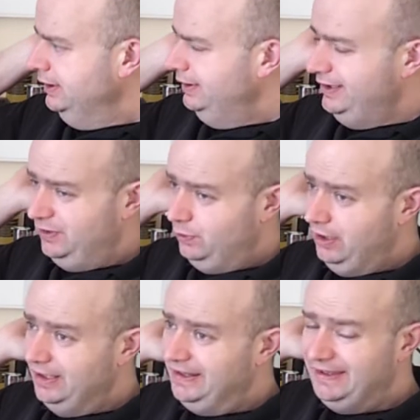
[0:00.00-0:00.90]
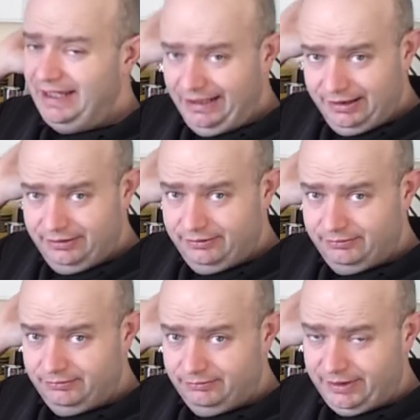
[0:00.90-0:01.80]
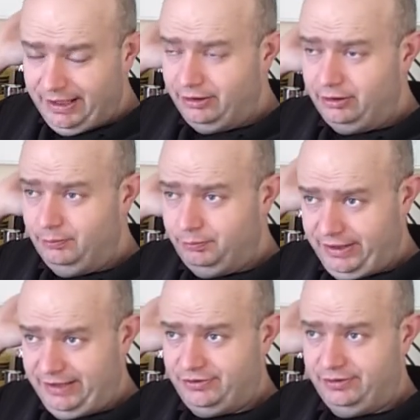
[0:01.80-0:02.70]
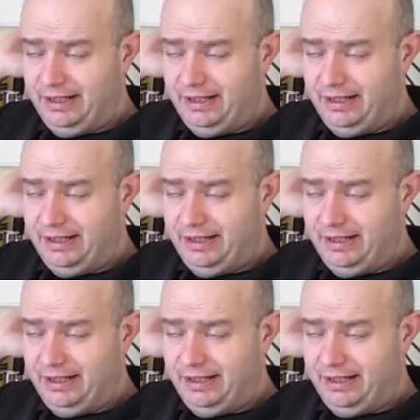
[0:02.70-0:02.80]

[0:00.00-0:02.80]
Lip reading: This is where I think that a compressor